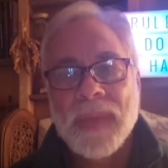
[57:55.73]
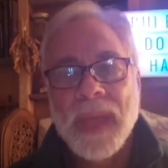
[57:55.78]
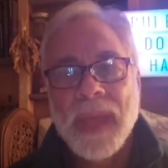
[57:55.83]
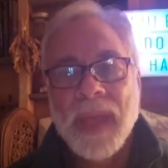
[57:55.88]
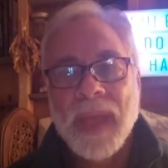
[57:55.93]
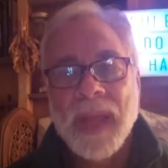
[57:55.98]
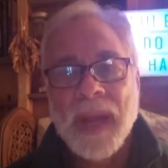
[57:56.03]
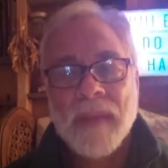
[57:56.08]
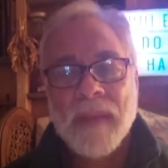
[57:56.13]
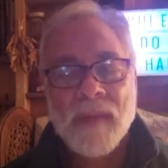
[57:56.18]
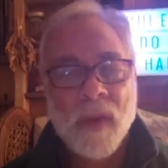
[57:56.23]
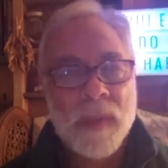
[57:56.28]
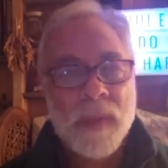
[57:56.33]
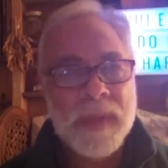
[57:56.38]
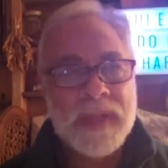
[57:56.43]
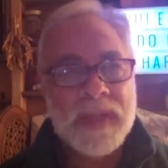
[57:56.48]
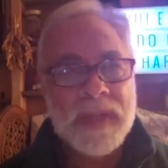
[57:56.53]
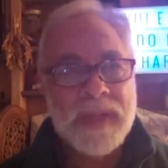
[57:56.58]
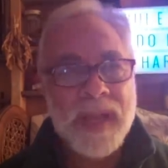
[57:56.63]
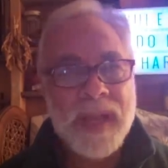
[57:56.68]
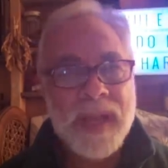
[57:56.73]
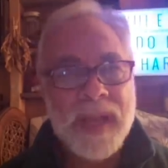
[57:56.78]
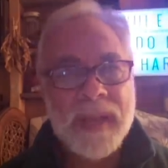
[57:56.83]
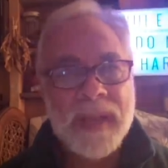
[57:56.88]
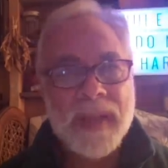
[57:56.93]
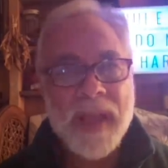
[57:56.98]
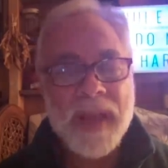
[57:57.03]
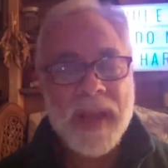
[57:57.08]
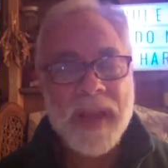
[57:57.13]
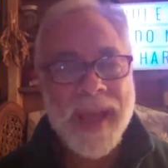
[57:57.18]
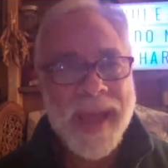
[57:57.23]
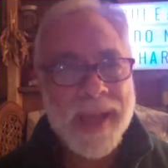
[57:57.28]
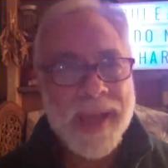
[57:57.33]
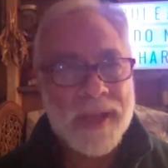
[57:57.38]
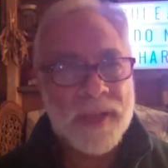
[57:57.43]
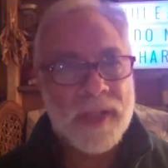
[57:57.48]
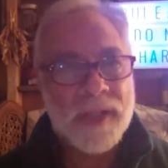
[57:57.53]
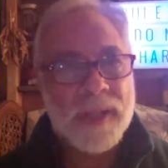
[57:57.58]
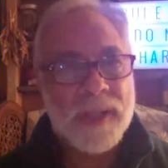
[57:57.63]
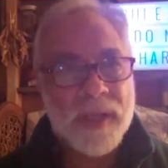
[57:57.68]
And I've always said that
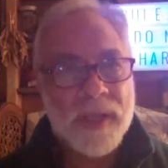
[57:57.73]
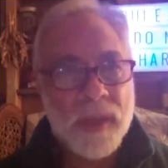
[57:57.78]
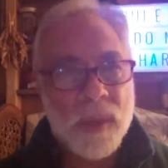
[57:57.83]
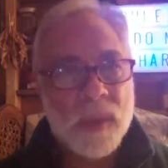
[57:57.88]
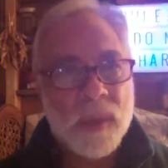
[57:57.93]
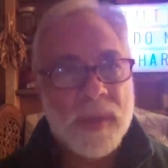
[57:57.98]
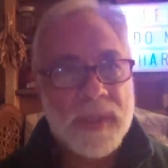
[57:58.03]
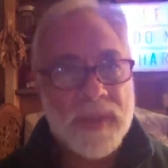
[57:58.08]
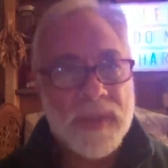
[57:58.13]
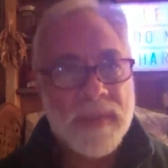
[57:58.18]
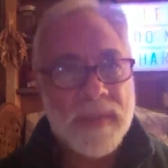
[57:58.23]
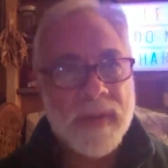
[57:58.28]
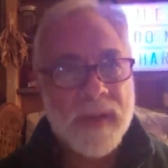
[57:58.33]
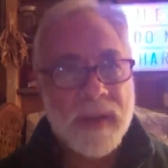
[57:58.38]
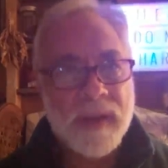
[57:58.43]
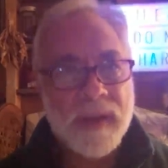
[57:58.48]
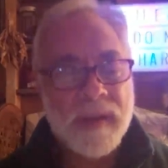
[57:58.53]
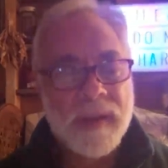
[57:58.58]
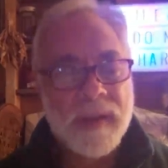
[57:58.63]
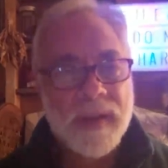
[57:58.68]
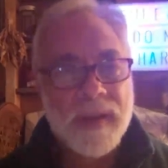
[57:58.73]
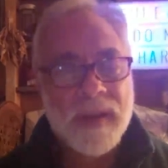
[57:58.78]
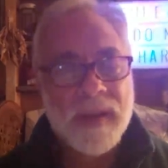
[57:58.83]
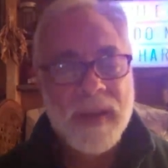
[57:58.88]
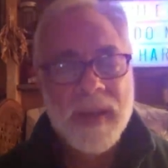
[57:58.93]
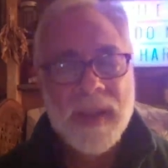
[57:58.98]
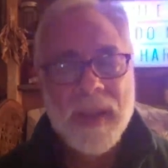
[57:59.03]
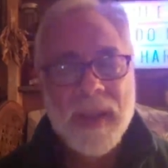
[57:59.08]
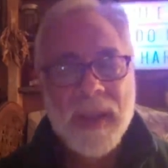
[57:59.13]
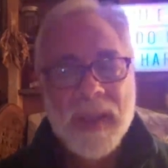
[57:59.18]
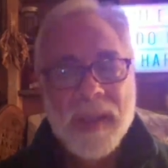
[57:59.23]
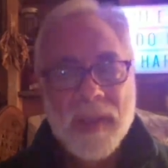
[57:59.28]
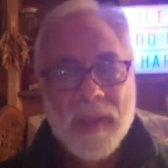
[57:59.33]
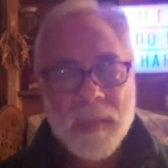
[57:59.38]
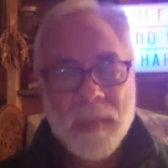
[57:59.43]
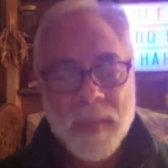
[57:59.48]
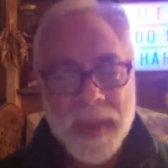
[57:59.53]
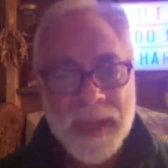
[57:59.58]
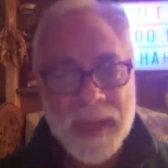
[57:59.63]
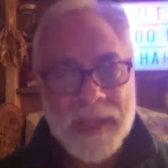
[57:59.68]
action cures fear. The
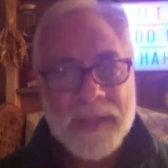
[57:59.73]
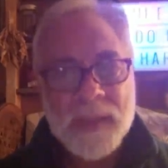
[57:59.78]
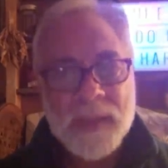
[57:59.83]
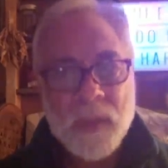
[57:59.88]
biggest